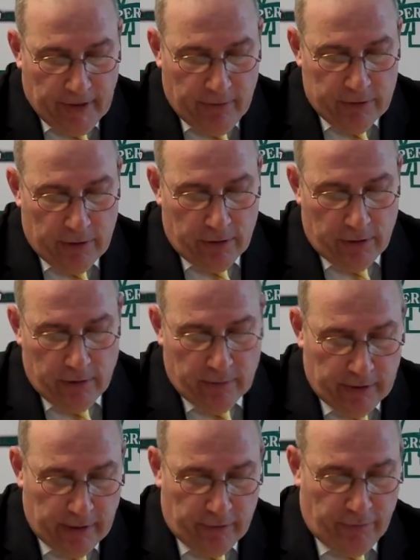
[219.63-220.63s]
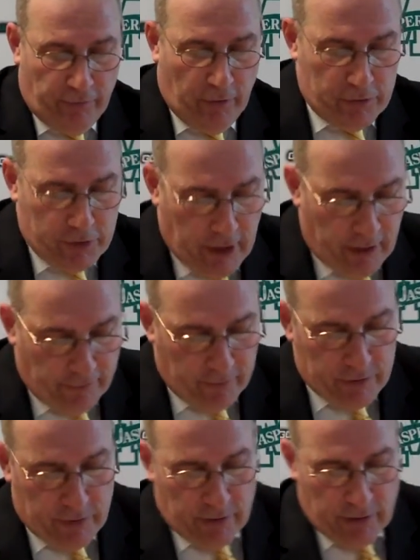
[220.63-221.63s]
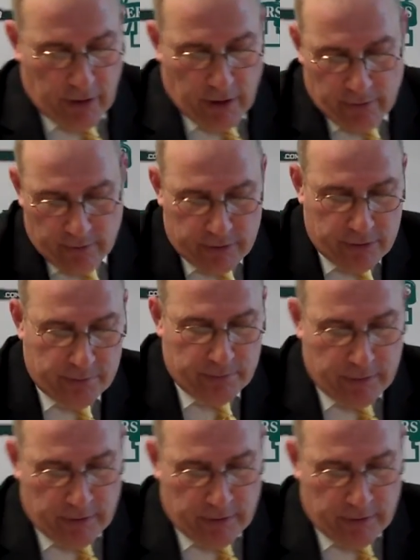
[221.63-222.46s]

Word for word: he was a little. I think the first half he was, a, you know, he was,